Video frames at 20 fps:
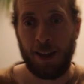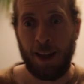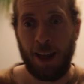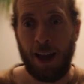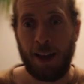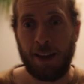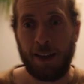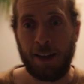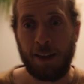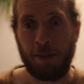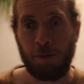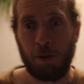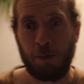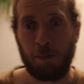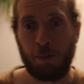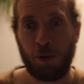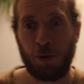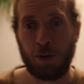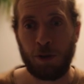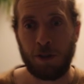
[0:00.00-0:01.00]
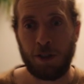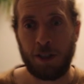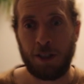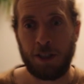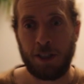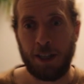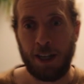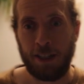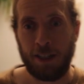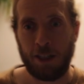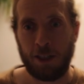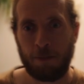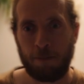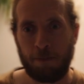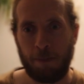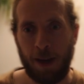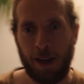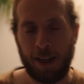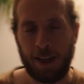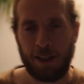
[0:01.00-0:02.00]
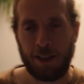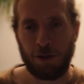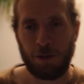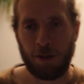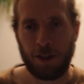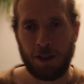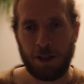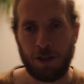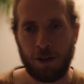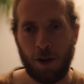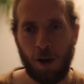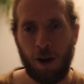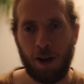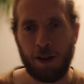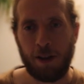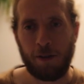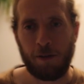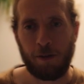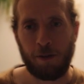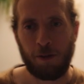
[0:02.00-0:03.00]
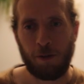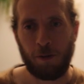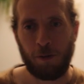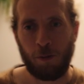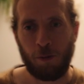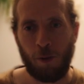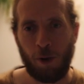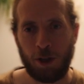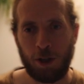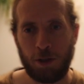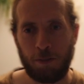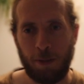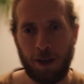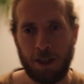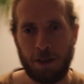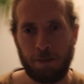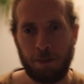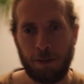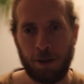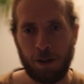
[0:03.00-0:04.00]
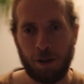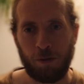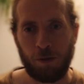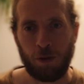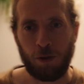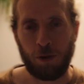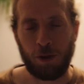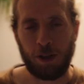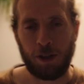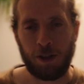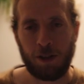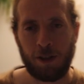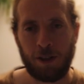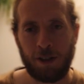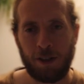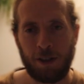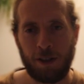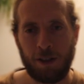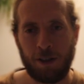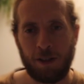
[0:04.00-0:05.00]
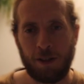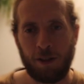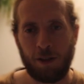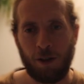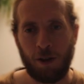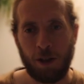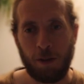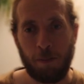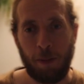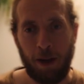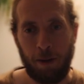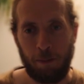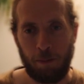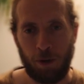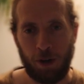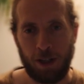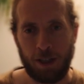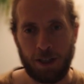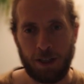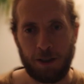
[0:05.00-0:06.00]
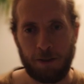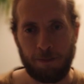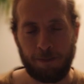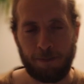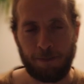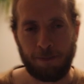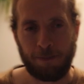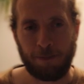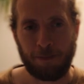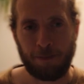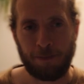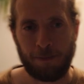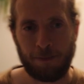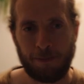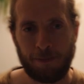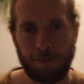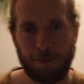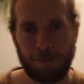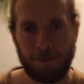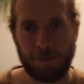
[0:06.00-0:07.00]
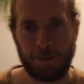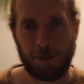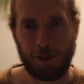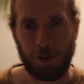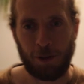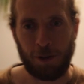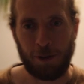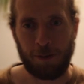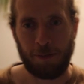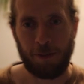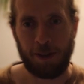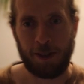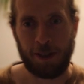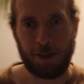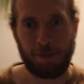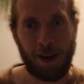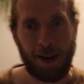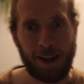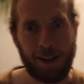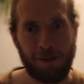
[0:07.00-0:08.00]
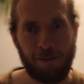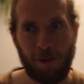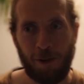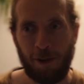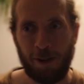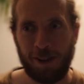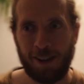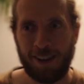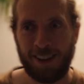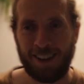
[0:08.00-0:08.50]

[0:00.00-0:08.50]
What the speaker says: and then it will push the changes back into this other workspace builder folder on the main branch. So it's back and forth